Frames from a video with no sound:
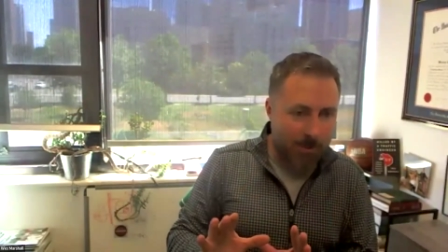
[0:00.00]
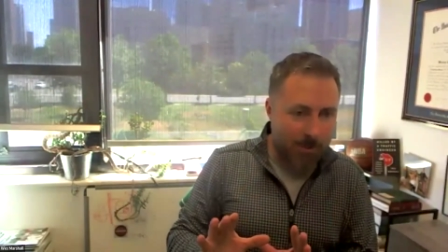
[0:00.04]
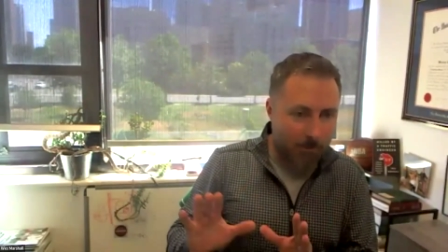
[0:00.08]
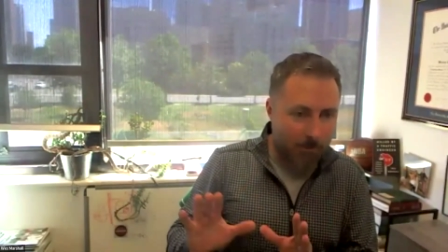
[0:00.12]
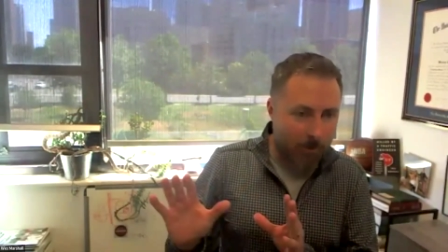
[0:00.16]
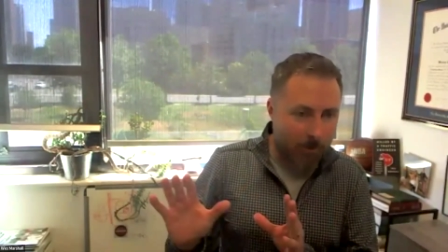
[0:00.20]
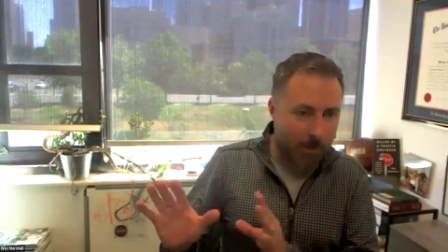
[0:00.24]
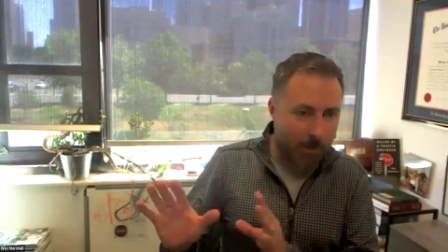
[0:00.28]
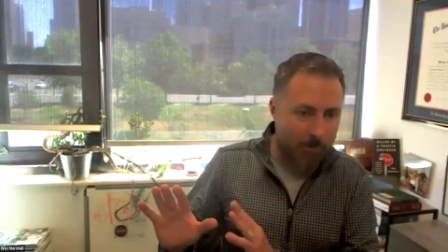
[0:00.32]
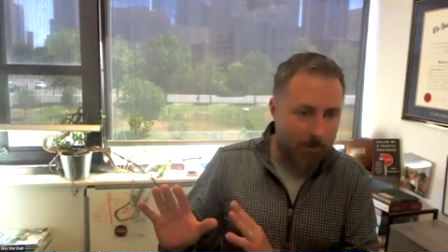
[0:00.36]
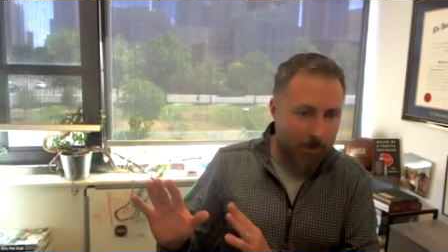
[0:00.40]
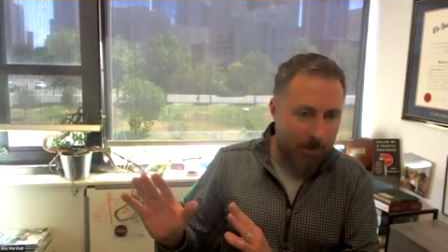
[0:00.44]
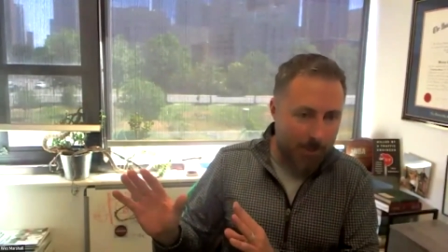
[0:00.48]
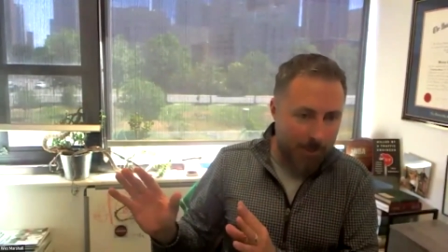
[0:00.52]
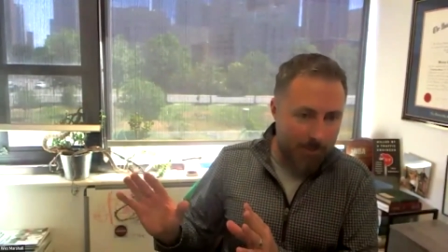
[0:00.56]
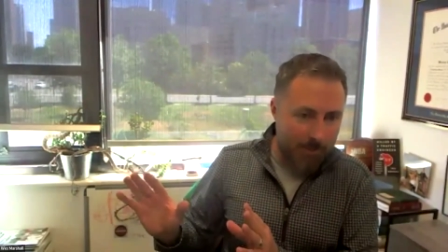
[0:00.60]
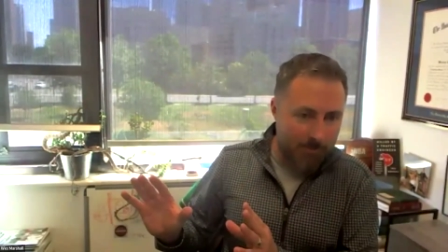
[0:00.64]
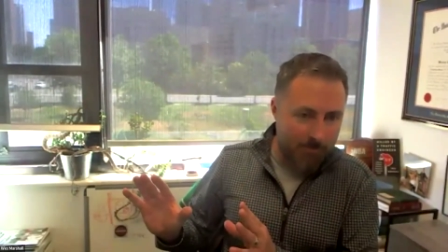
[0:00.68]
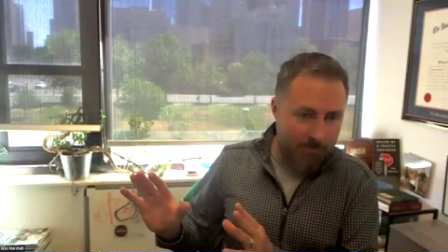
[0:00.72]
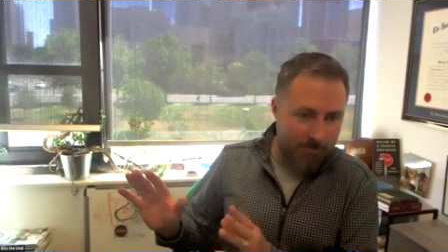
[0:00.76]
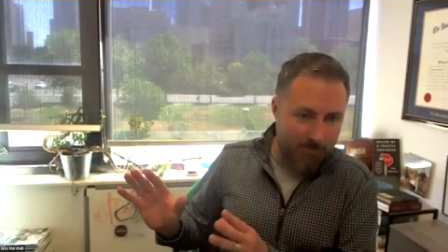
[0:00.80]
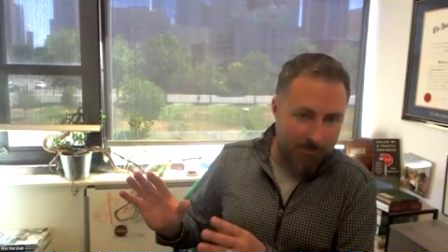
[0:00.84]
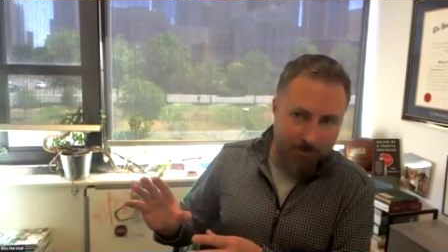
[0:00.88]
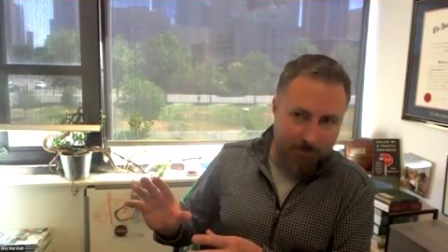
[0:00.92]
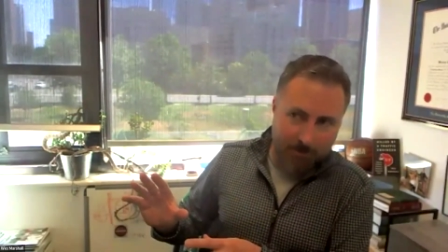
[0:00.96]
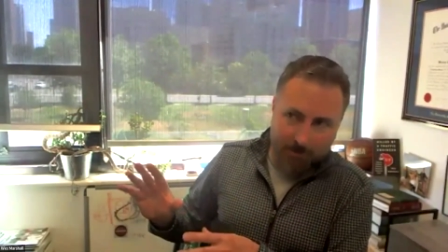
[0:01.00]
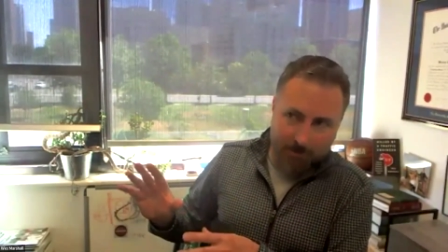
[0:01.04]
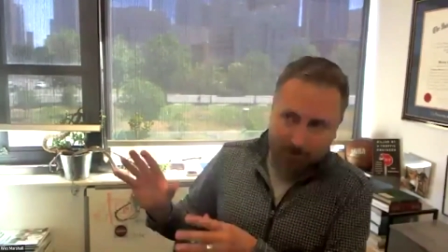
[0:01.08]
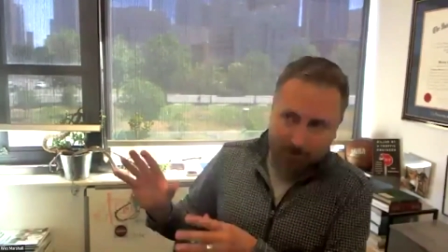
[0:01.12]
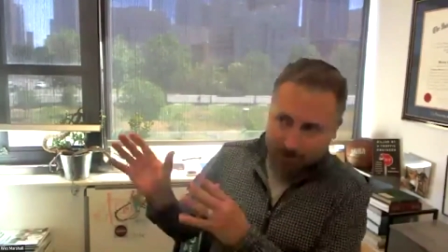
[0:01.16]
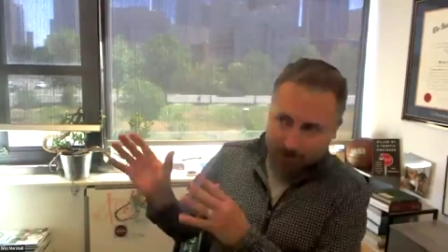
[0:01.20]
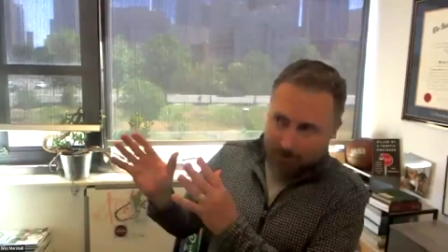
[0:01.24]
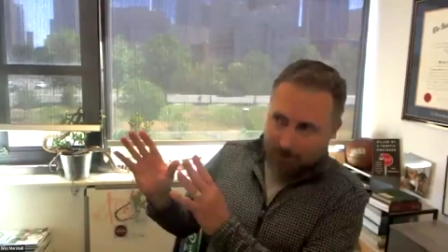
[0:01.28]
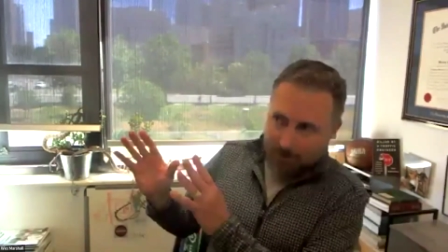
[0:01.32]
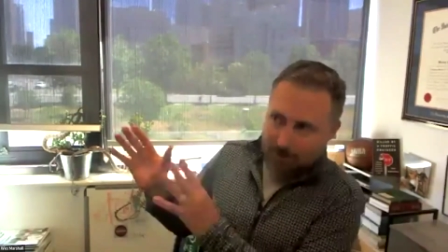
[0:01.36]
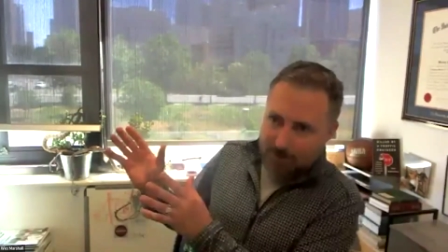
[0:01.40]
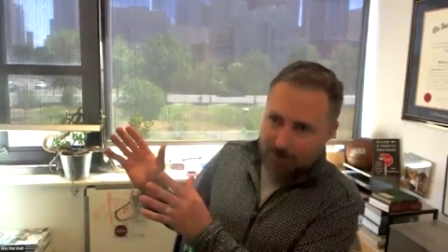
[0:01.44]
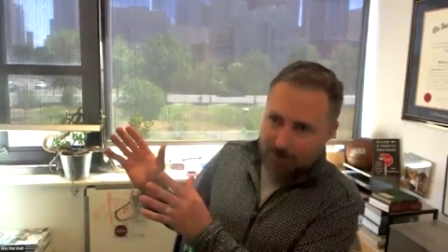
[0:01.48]
I'd rather have
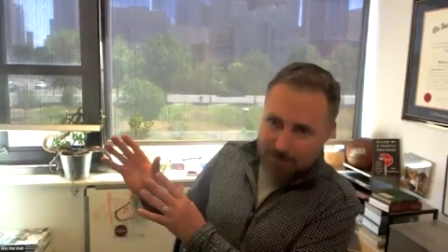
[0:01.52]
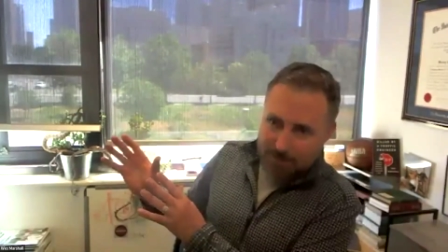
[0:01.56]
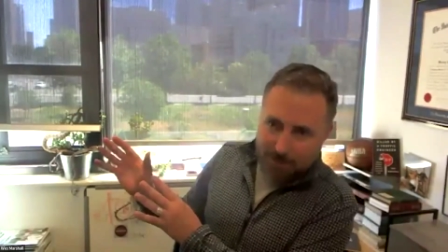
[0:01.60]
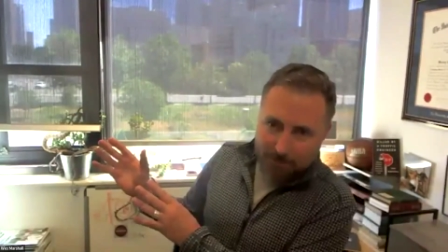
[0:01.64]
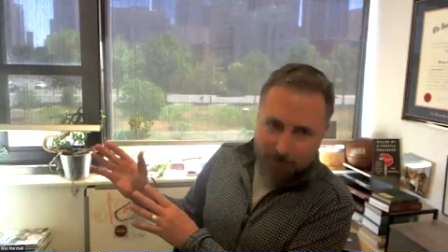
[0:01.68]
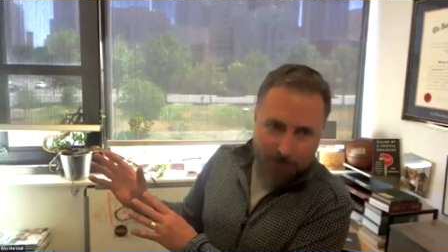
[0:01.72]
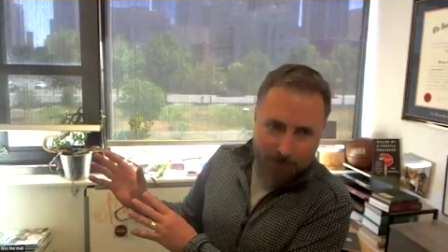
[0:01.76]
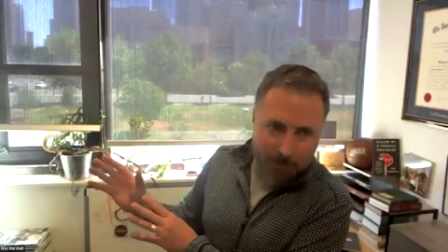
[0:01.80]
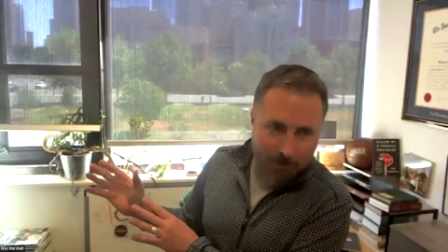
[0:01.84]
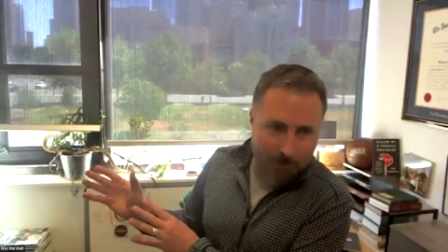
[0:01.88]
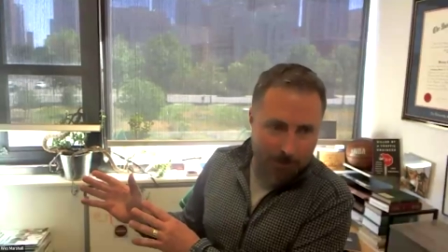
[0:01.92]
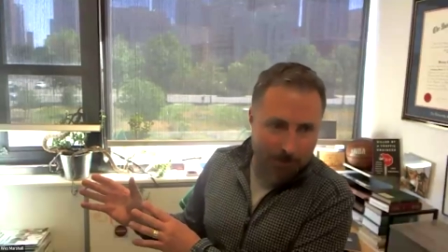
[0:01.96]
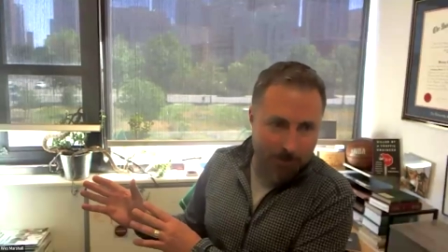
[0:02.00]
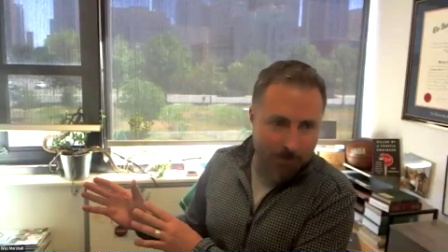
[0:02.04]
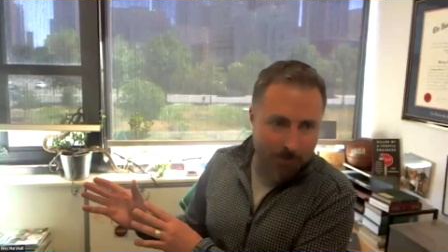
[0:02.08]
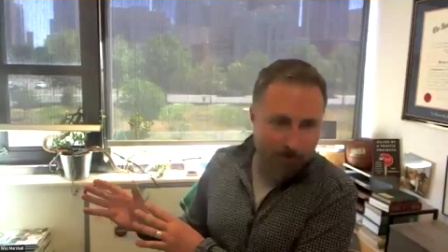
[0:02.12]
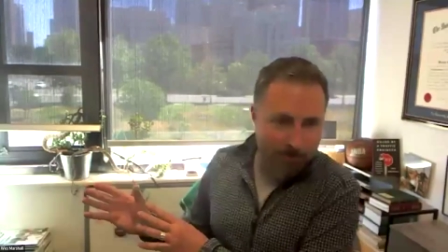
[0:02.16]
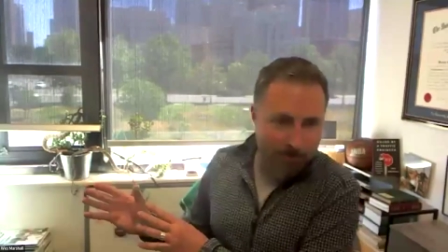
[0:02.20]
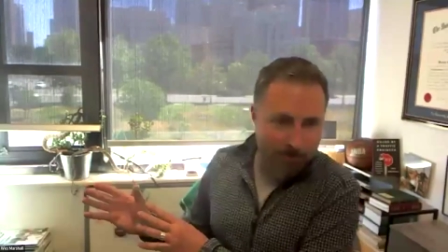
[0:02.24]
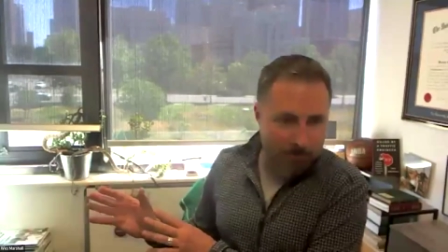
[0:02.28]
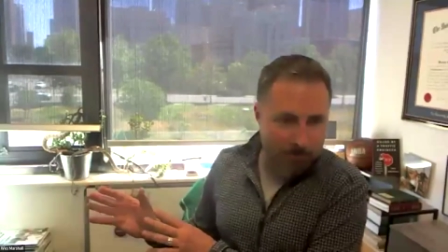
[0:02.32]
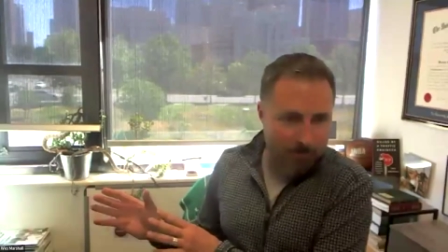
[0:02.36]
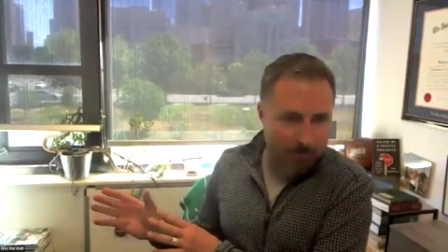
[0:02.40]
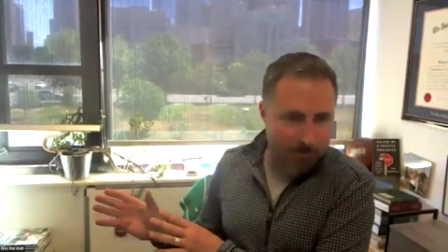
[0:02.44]
a seemingly